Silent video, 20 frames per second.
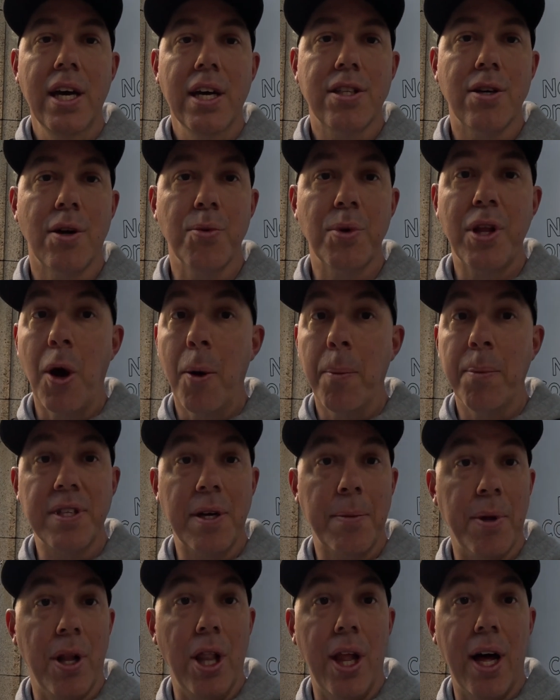So it really opens
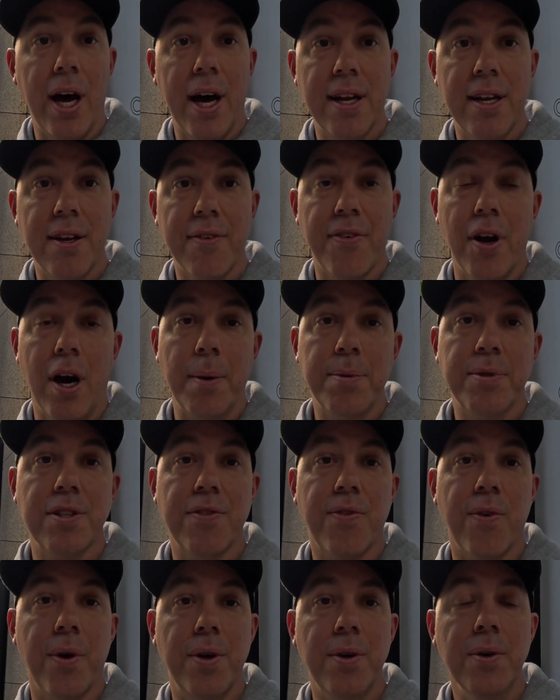up a lot of different
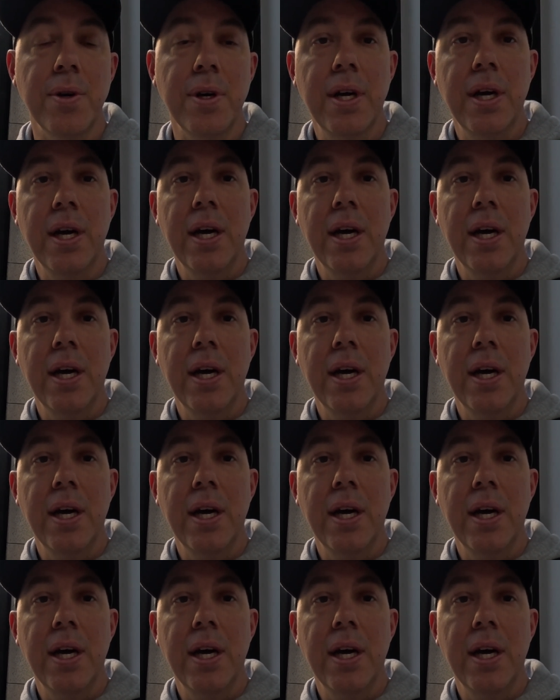options for you.